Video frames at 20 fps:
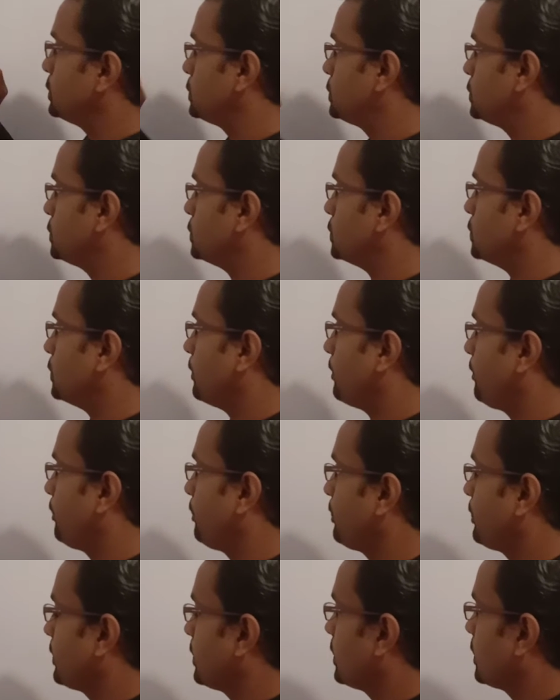2.
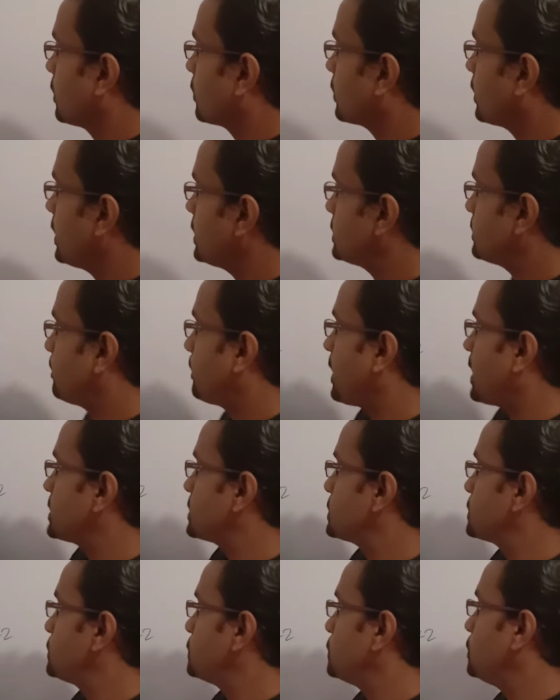Right?
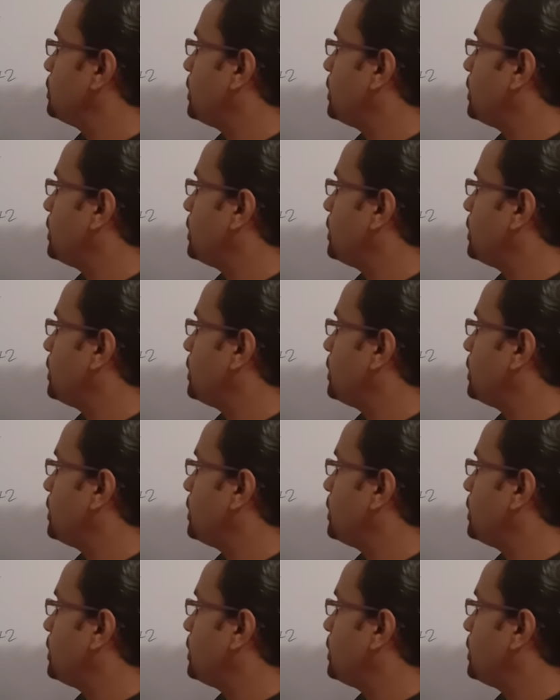Plus 2